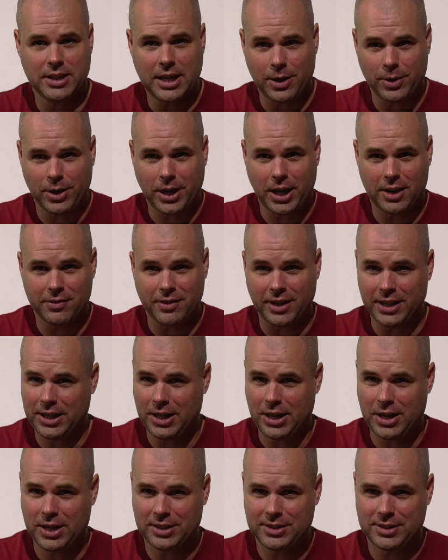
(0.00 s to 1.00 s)
now kind of
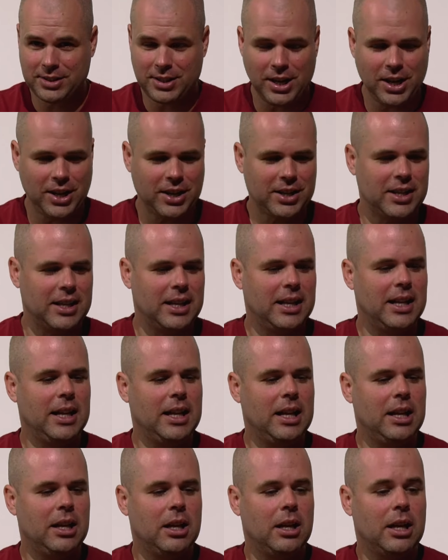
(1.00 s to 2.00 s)
iconic stock,
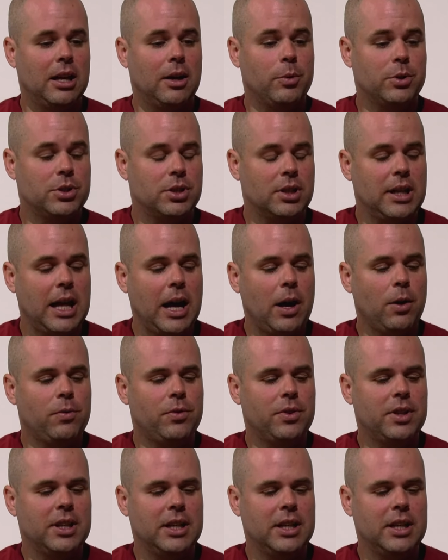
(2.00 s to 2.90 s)
which allowed for